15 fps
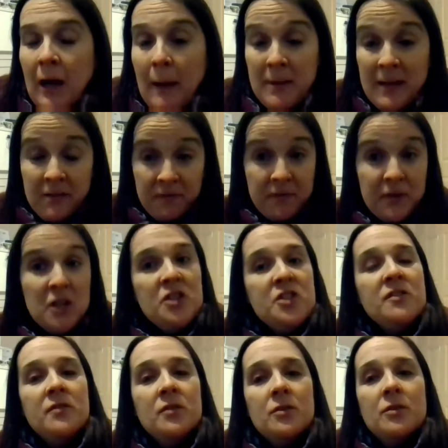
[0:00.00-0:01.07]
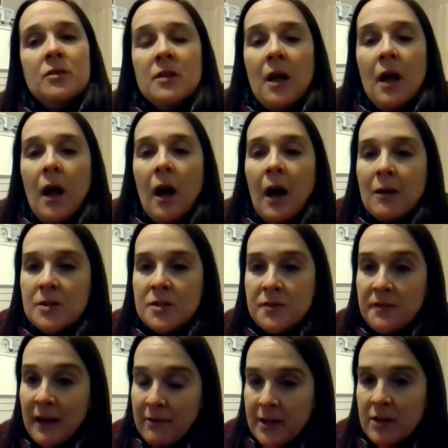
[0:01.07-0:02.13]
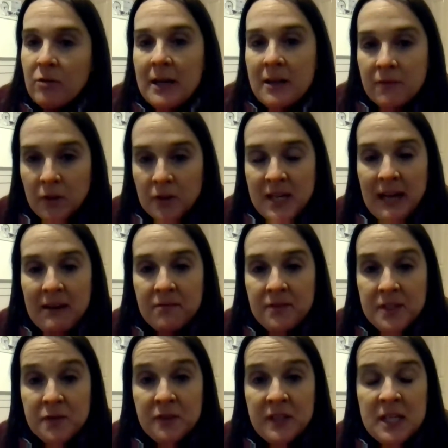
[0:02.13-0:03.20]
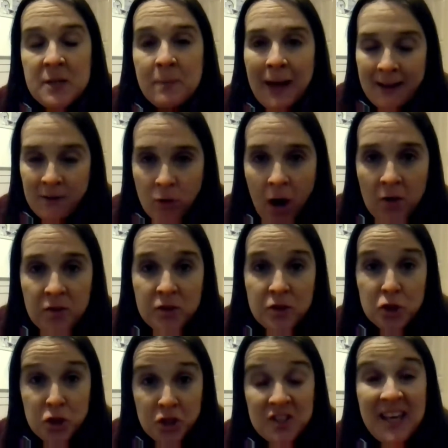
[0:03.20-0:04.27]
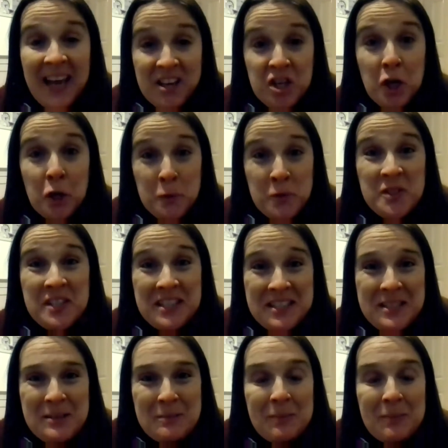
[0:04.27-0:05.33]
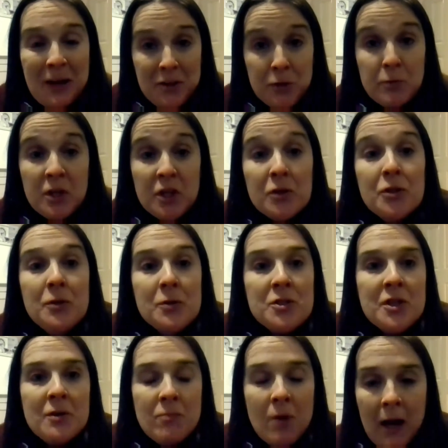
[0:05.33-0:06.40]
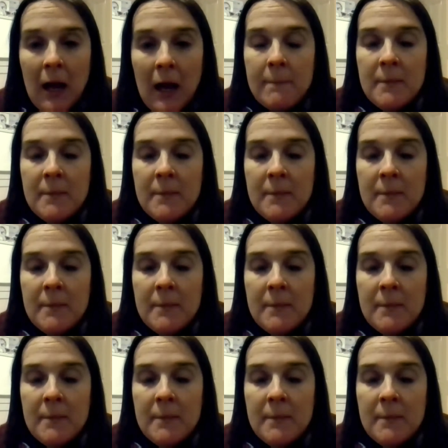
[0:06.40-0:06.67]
I mean, first of all, I was very grateful to have this feedback rather than just get ghosted by the recruiter, right?